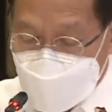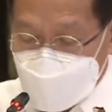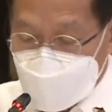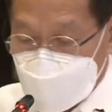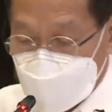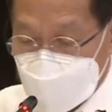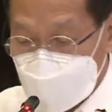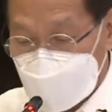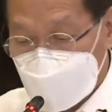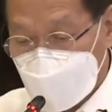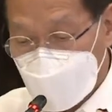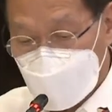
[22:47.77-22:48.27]

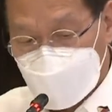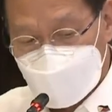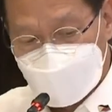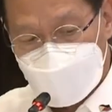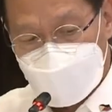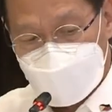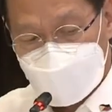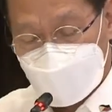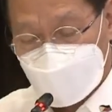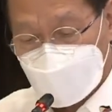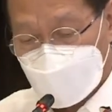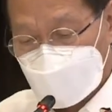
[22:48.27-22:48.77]
pong
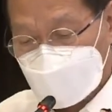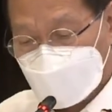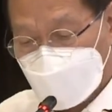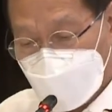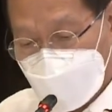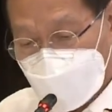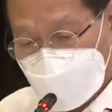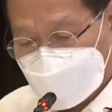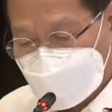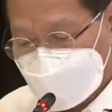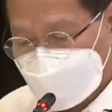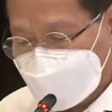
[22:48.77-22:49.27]
COVID
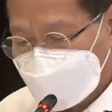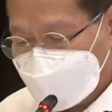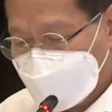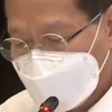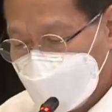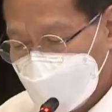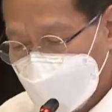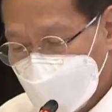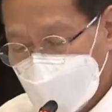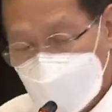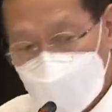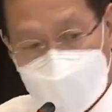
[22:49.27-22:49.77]
response.
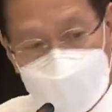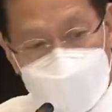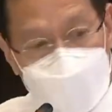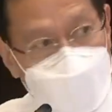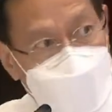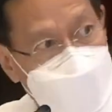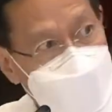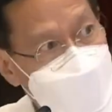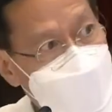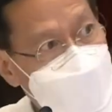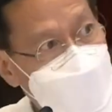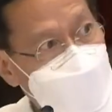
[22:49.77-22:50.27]

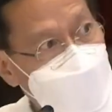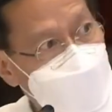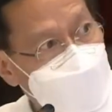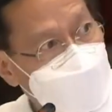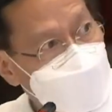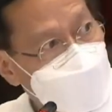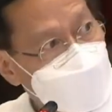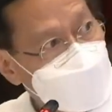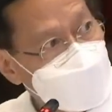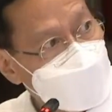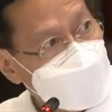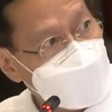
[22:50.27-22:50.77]
At
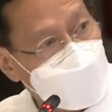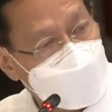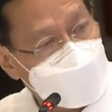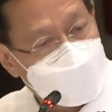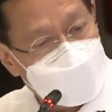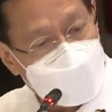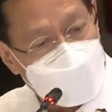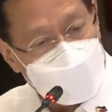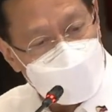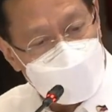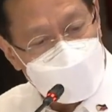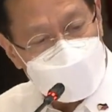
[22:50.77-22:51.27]
yan
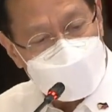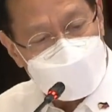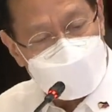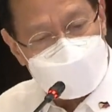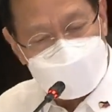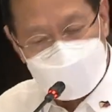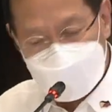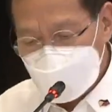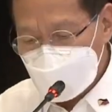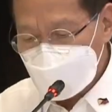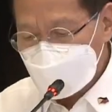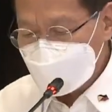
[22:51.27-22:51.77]
po
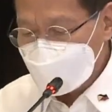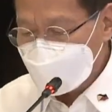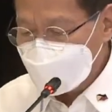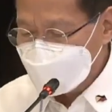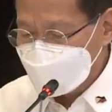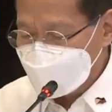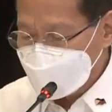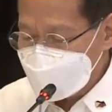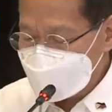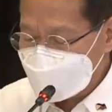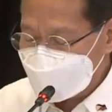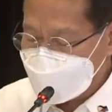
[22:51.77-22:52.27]
ang
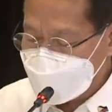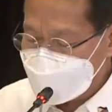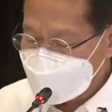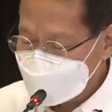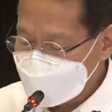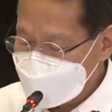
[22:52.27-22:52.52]
first slide